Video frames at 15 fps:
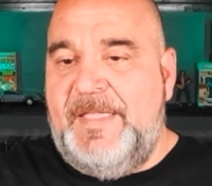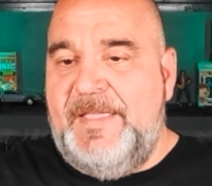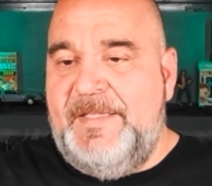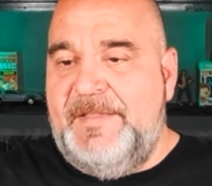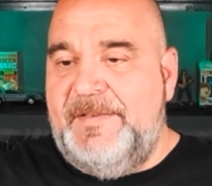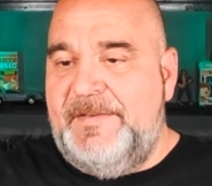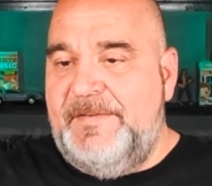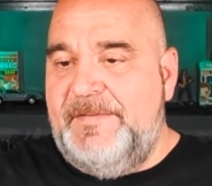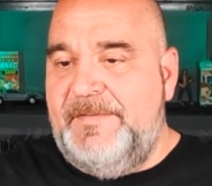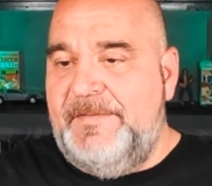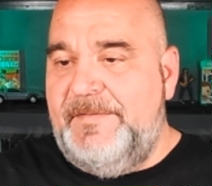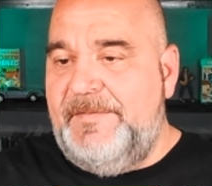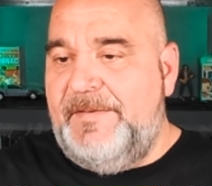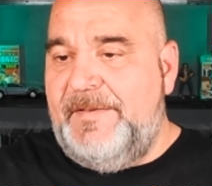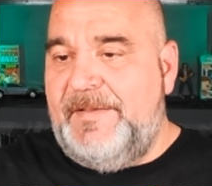
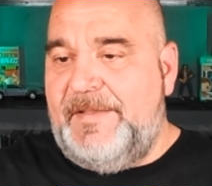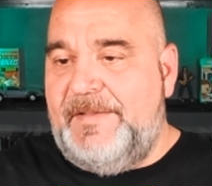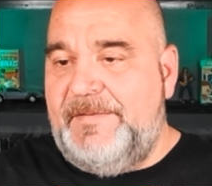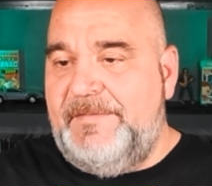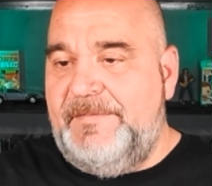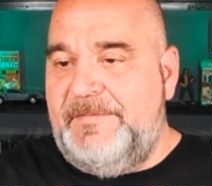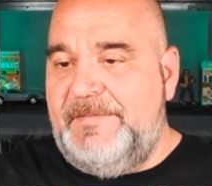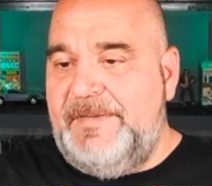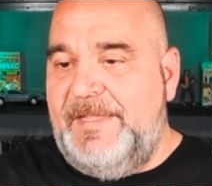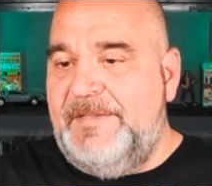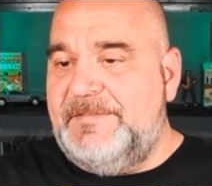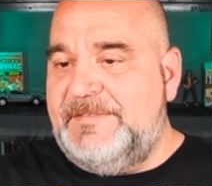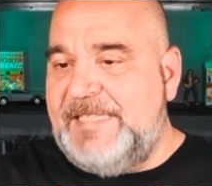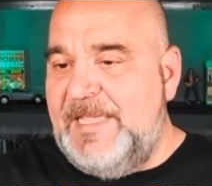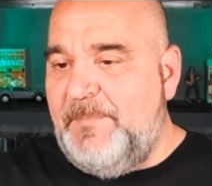And
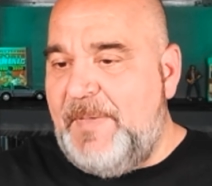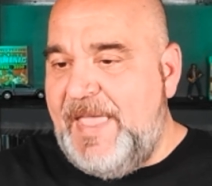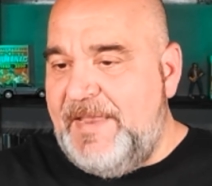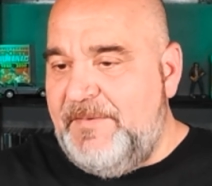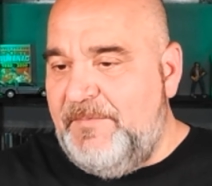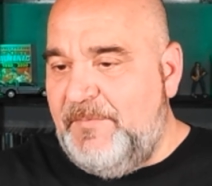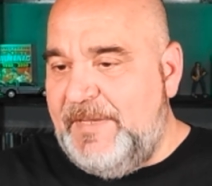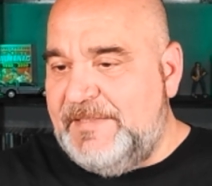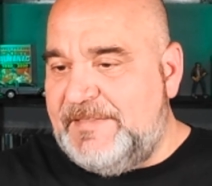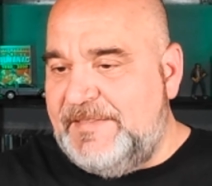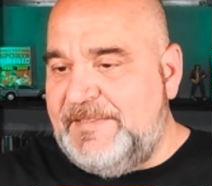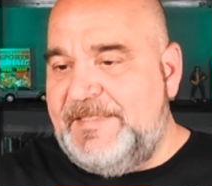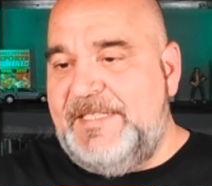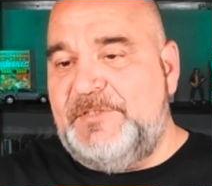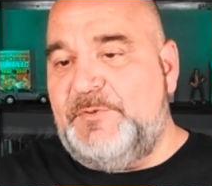yes, Sam Patton, it says
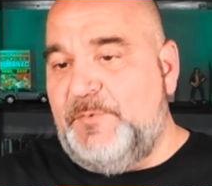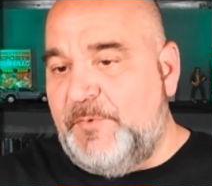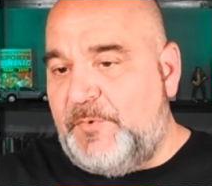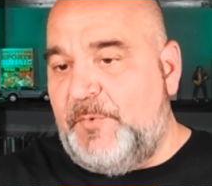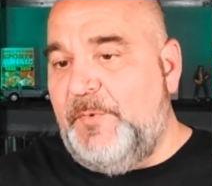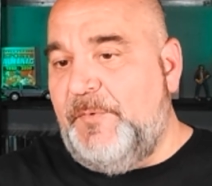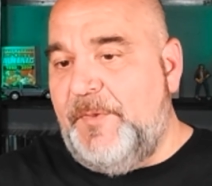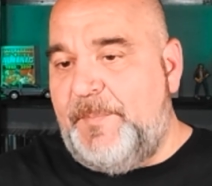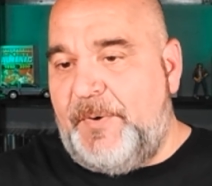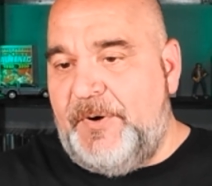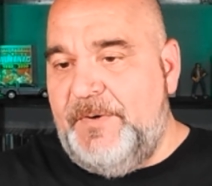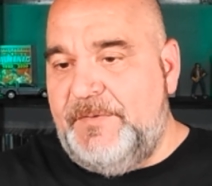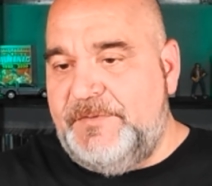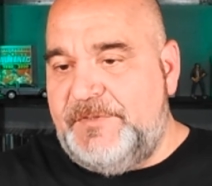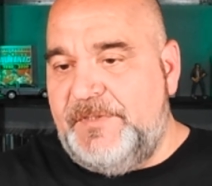additional crew on The Purge.